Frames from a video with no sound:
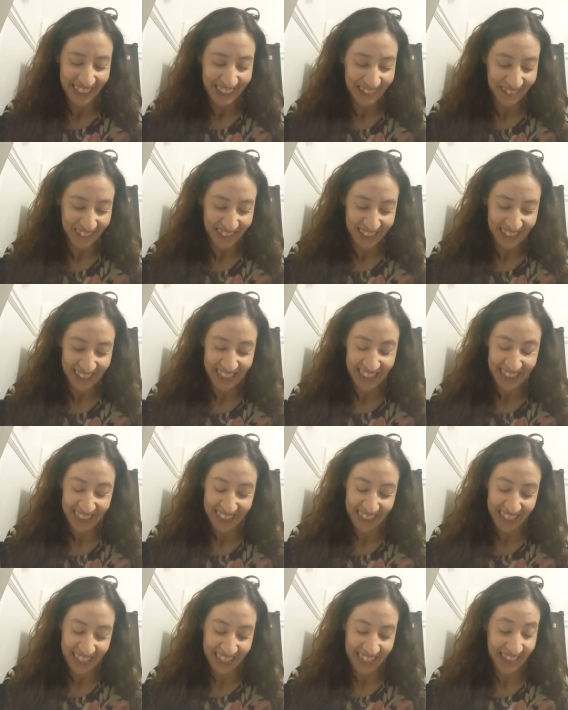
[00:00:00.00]
it was
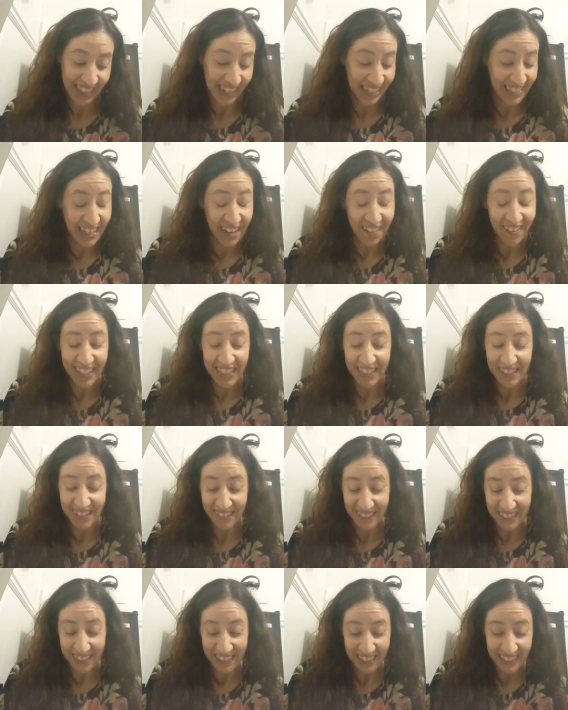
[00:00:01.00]
like that's how I
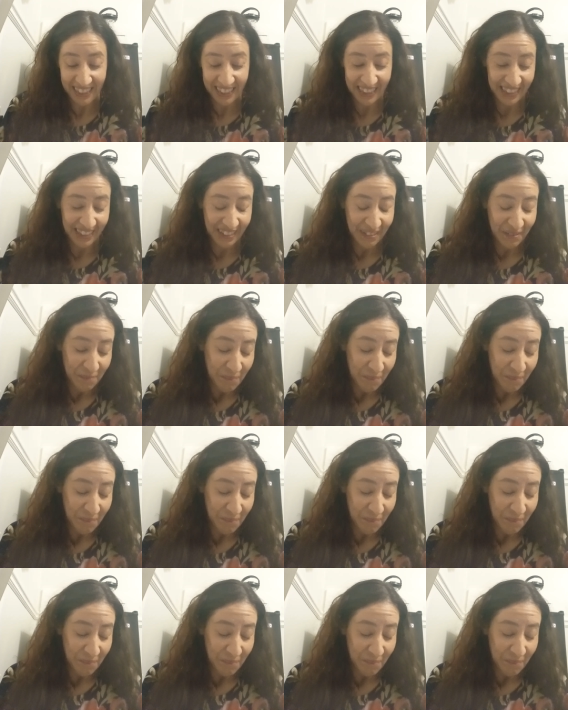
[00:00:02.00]
took it